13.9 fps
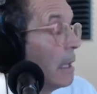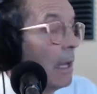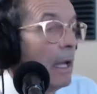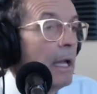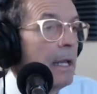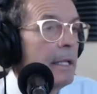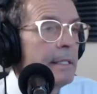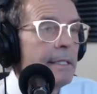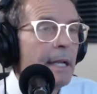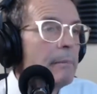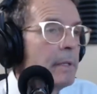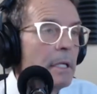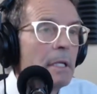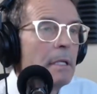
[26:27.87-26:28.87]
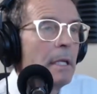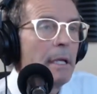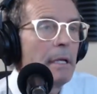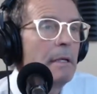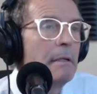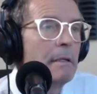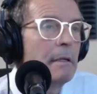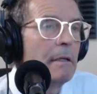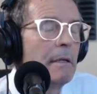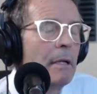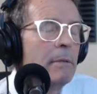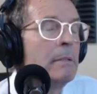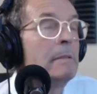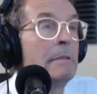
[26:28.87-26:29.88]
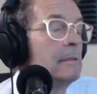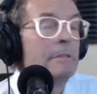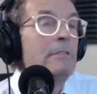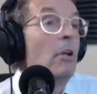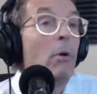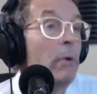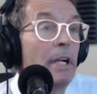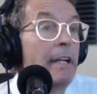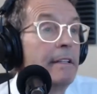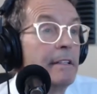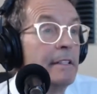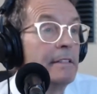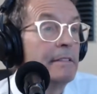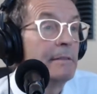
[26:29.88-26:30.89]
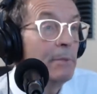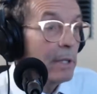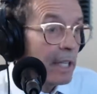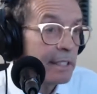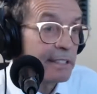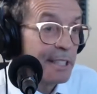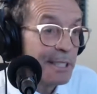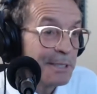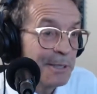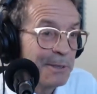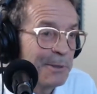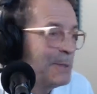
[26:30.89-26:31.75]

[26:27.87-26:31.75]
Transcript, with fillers: And he said, I'm done, Dad. No, we're not done. We're not done.